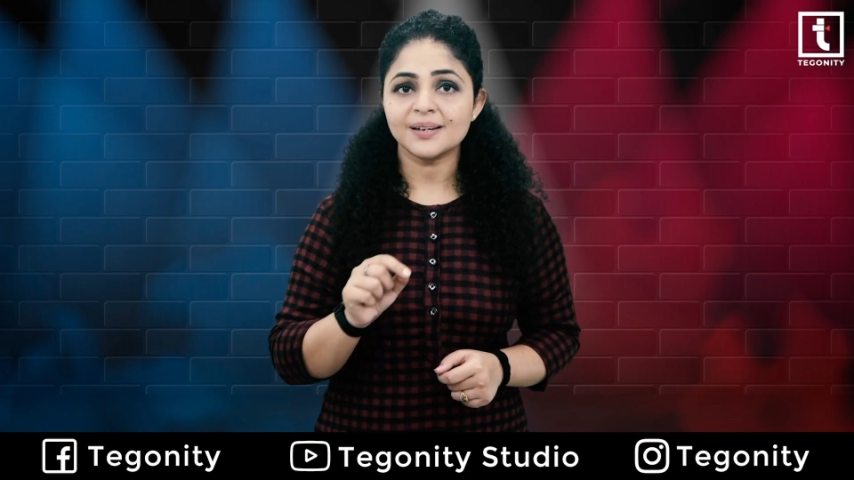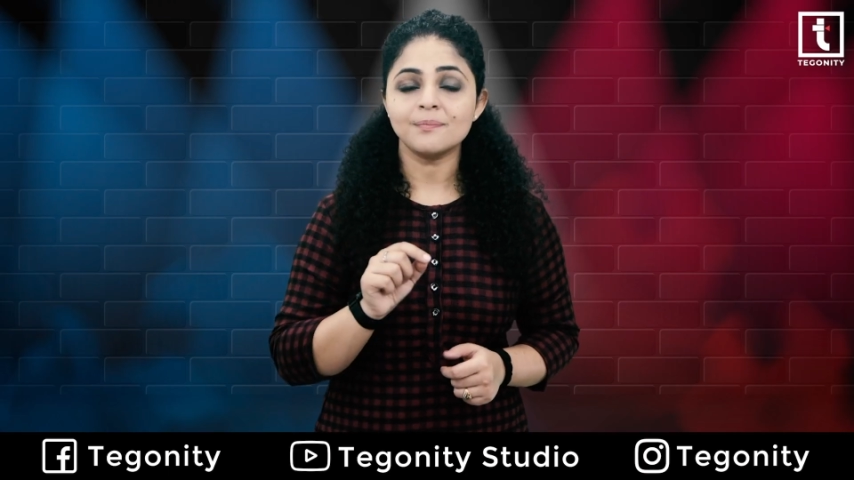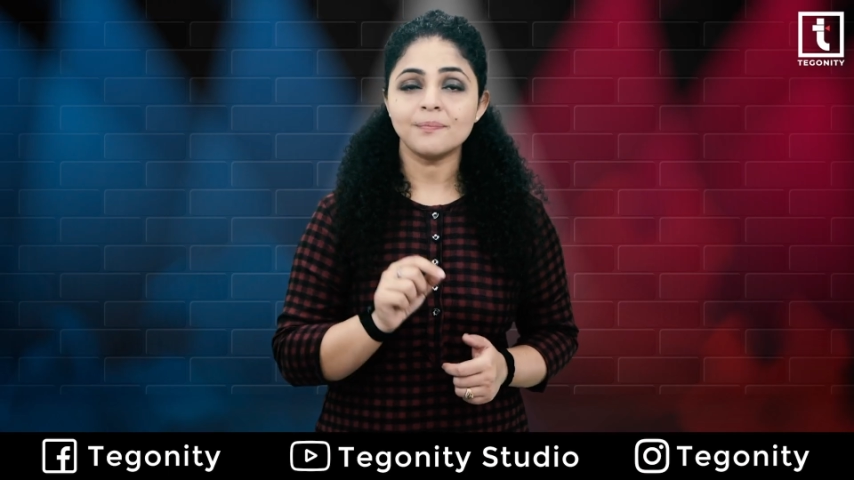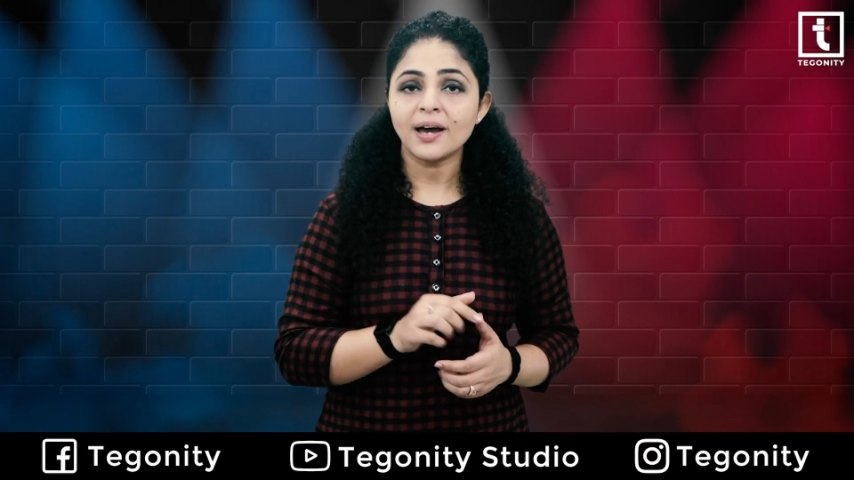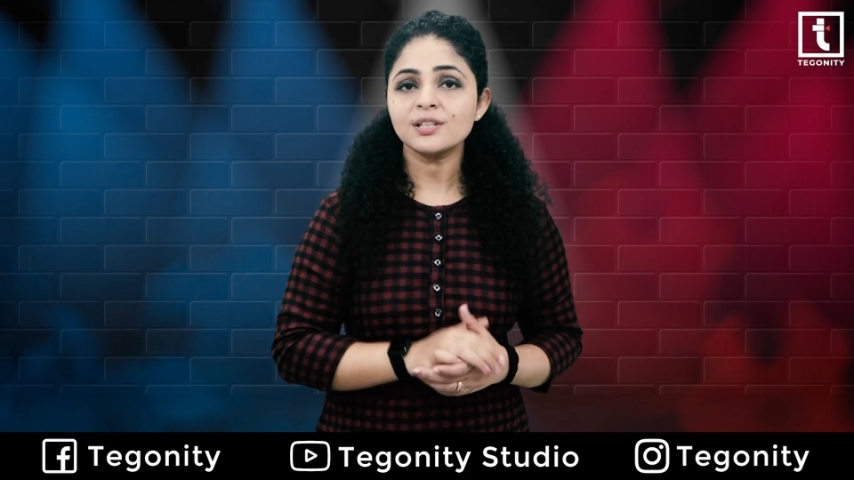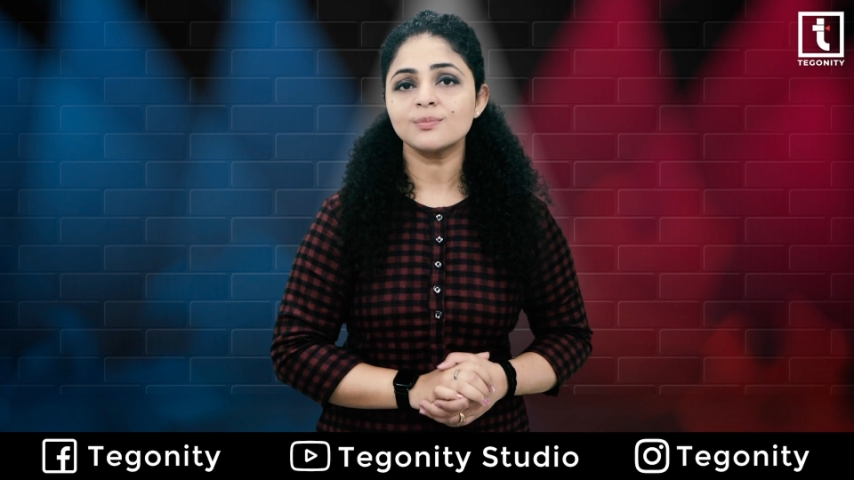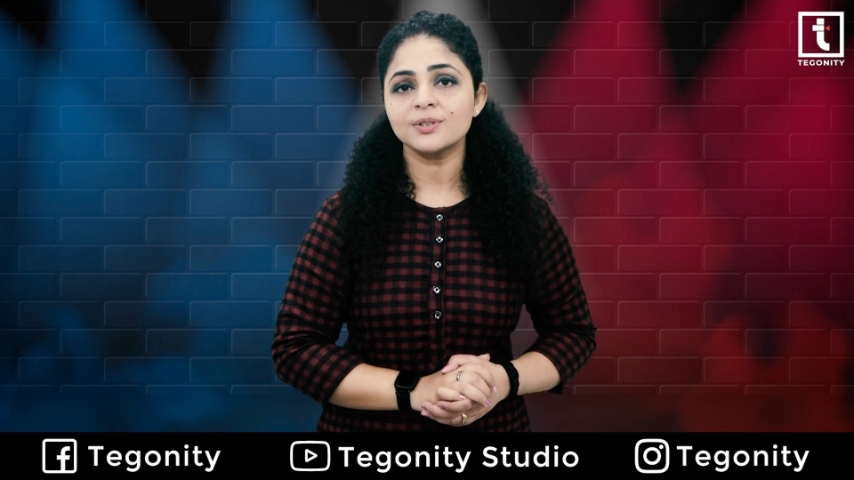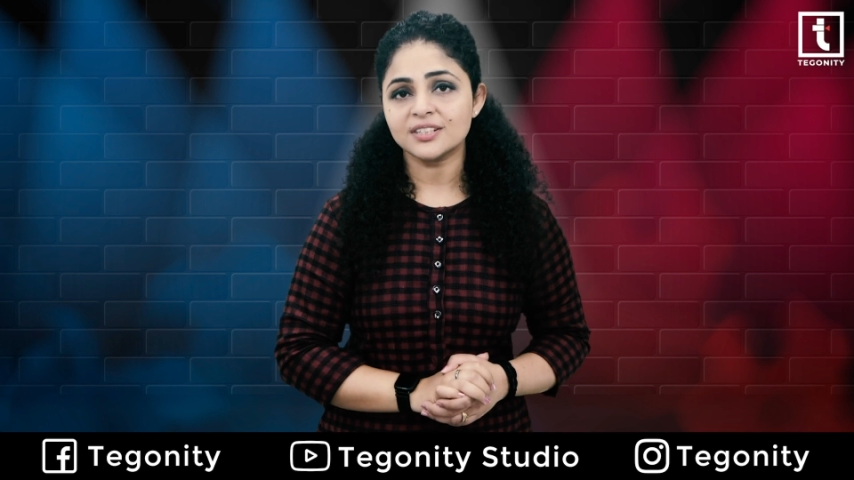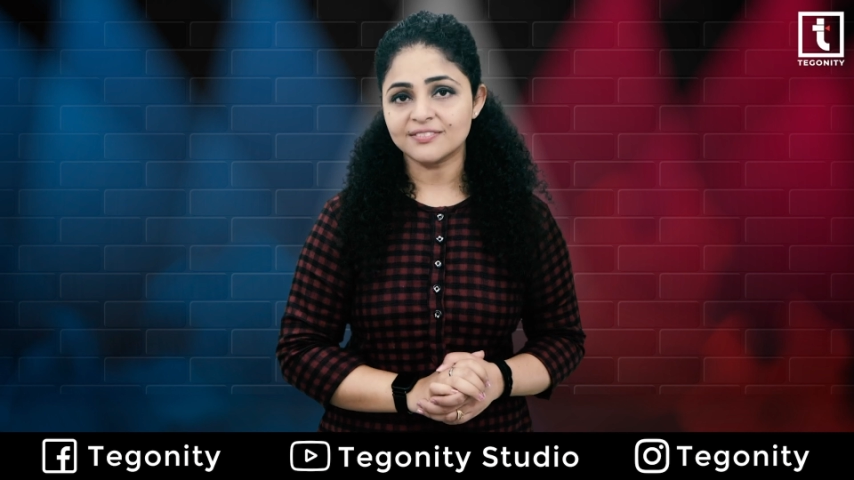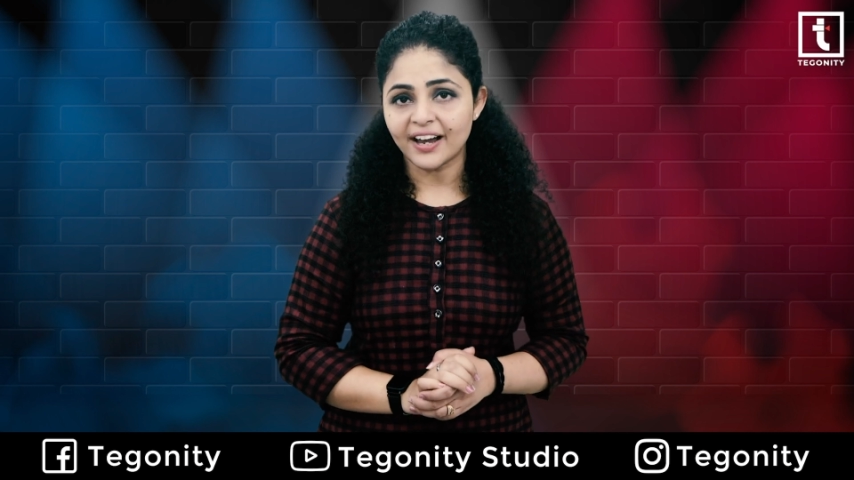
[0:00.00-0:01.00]

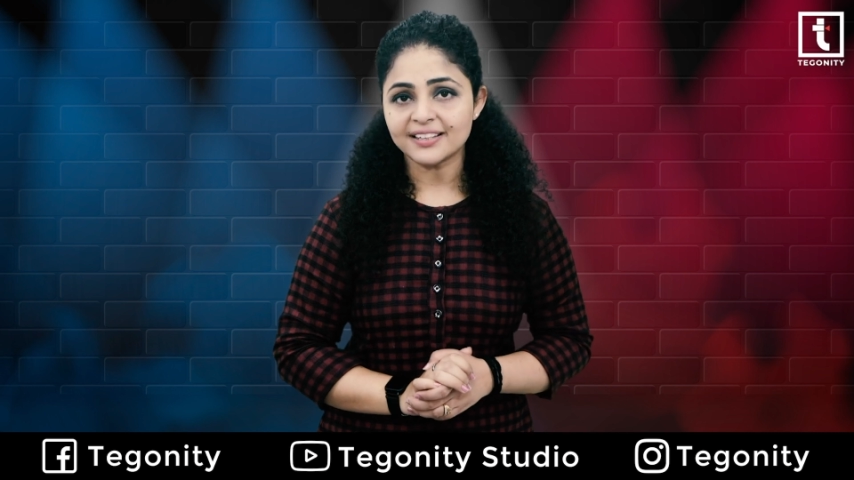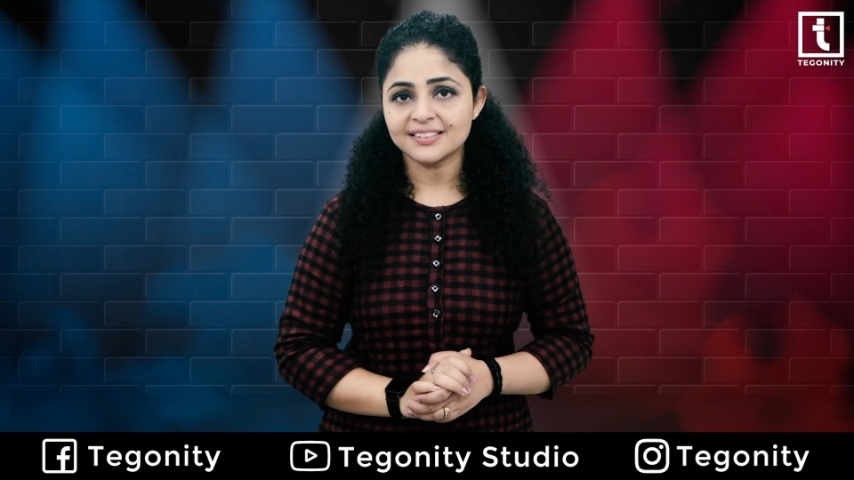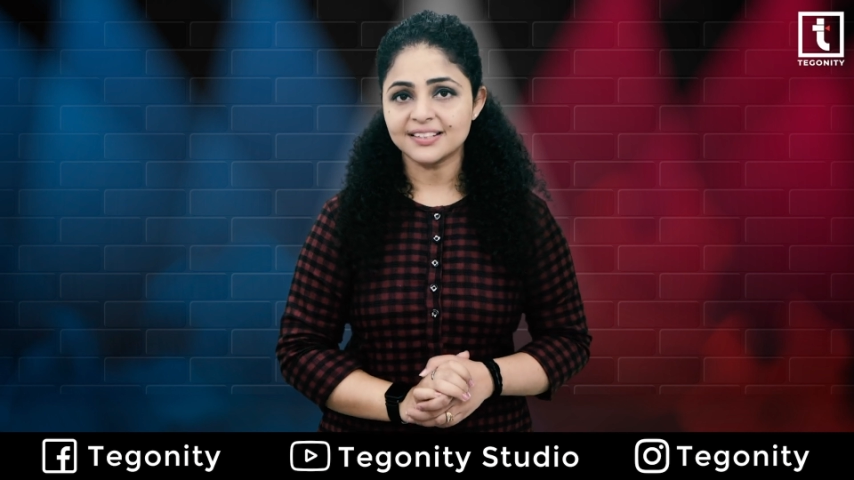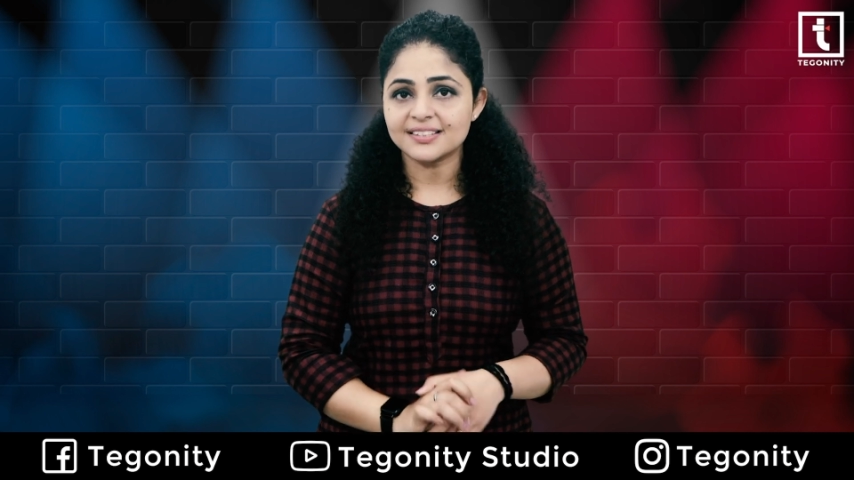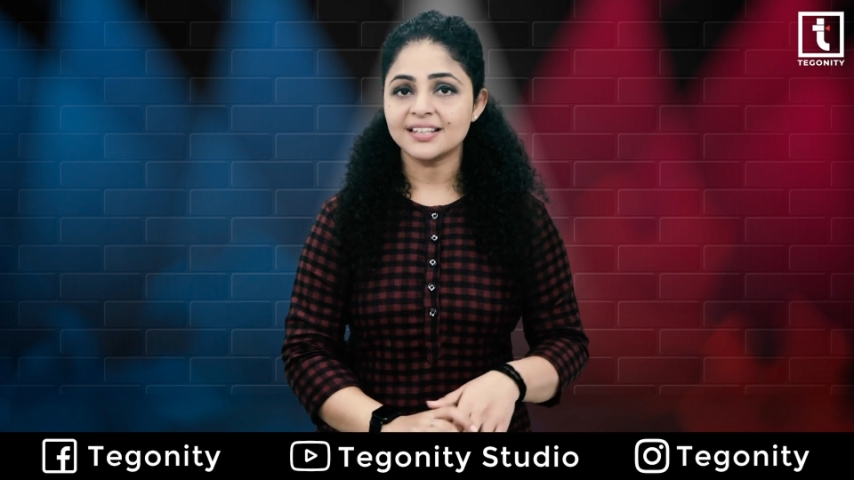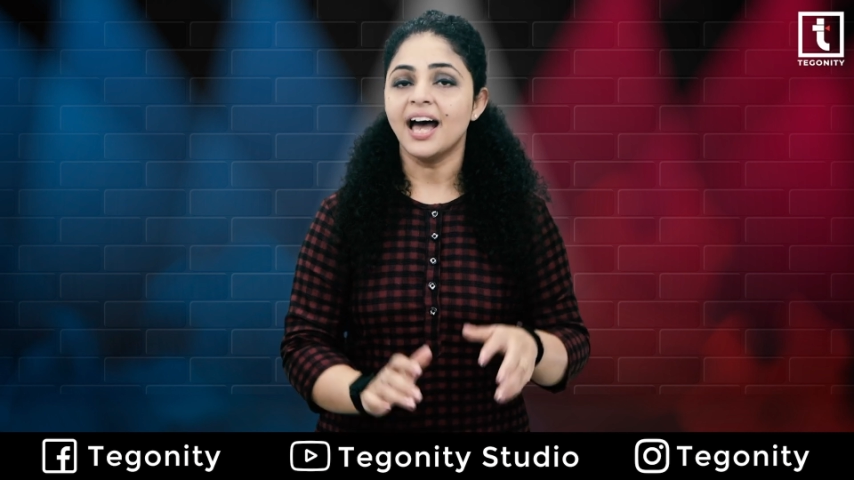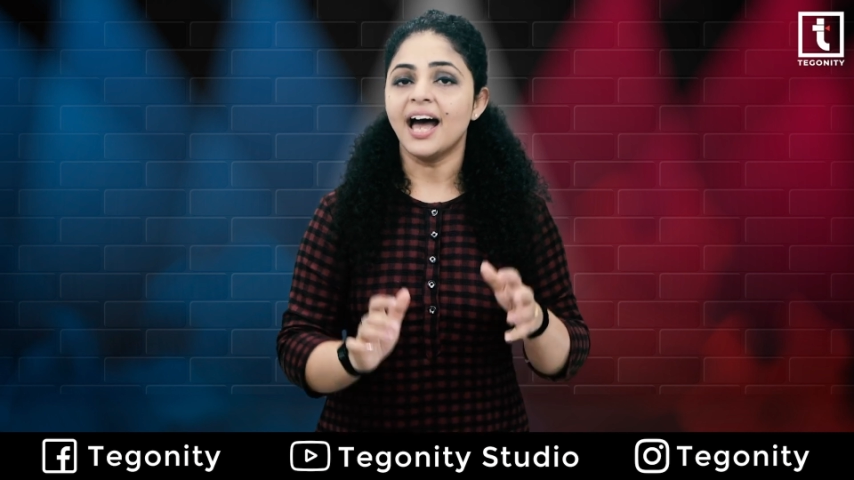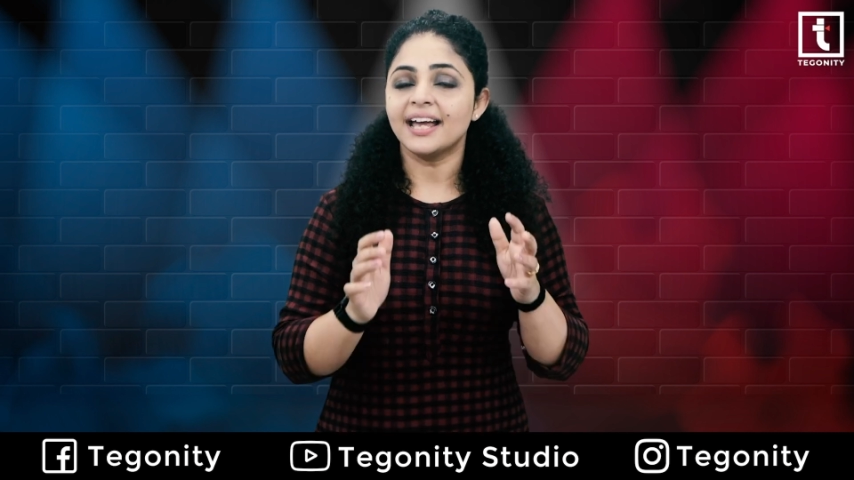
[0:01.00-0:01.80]
compatible devices,